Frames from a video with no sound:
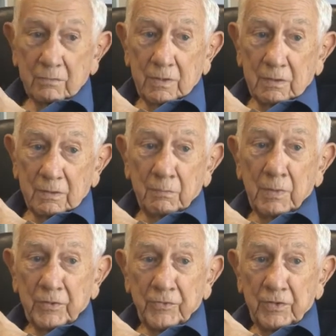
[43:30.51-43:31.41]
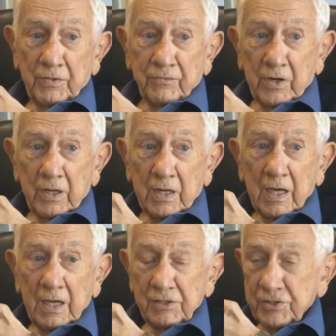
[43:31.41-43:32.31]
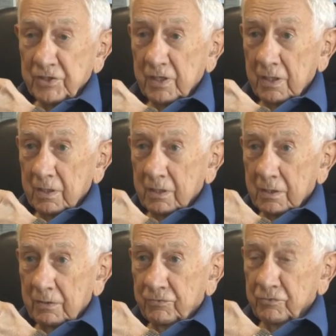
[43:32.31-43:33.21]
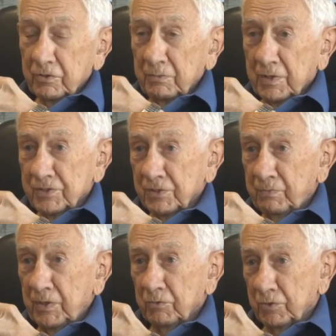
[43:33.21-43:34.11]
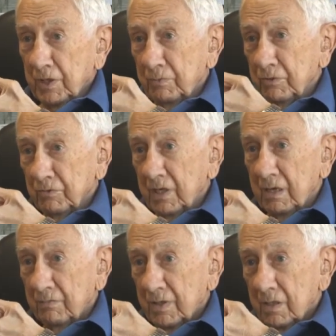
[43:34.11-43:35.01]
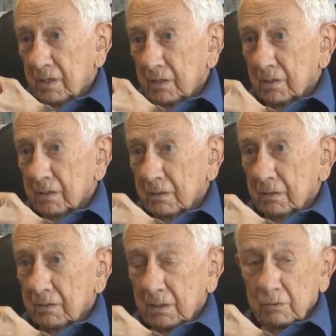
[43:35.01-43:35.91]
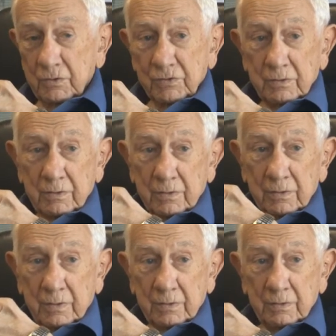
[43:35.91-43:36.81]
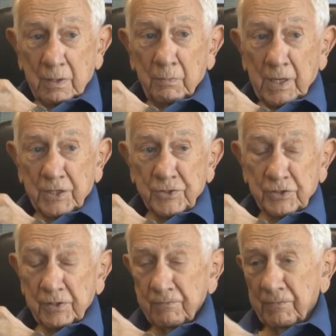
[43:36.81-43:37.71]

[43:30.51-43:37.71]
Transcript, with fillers: well, a month in the front lines, and three months at P O W camp. You know, that was uh, a blessing,